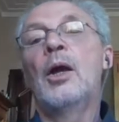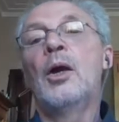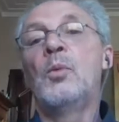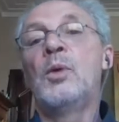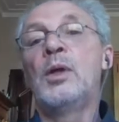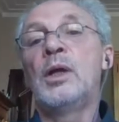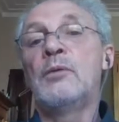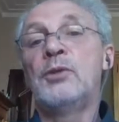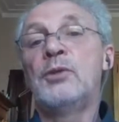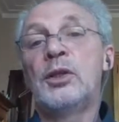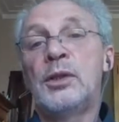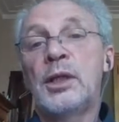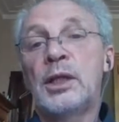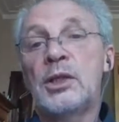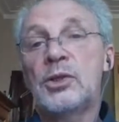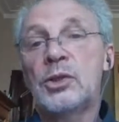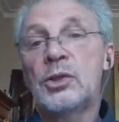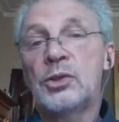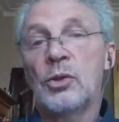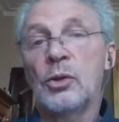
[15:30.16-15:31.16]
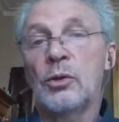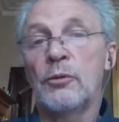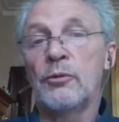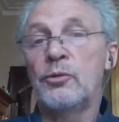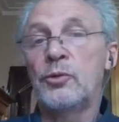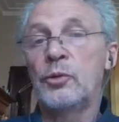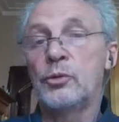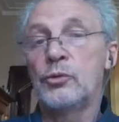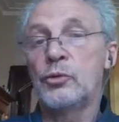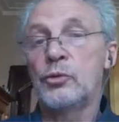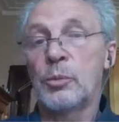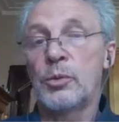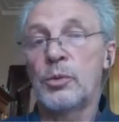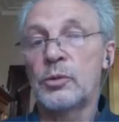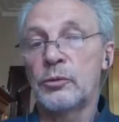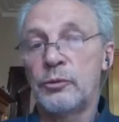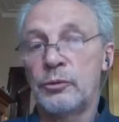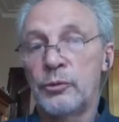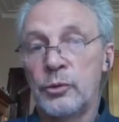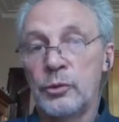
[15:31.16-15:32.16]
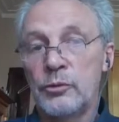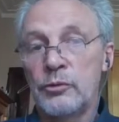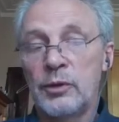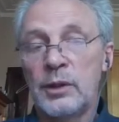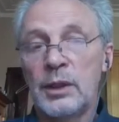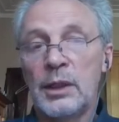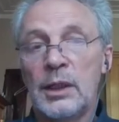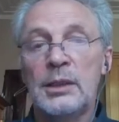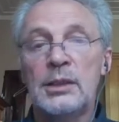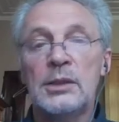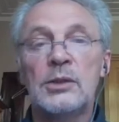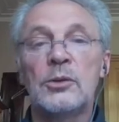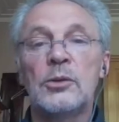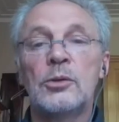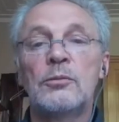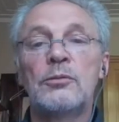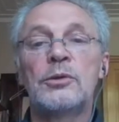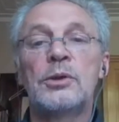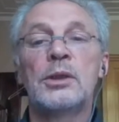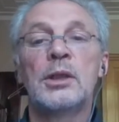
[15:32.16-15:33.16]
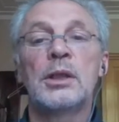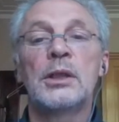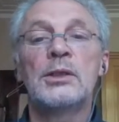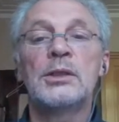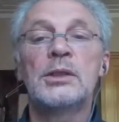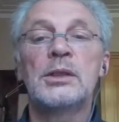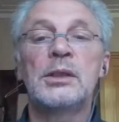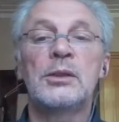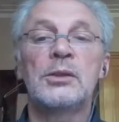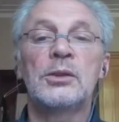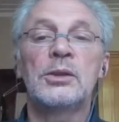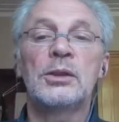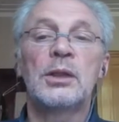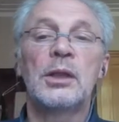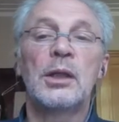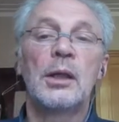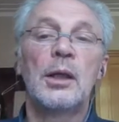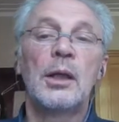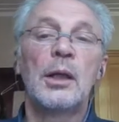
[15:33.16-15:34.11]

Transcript: We have detections of new tropical fruit flies over the last years.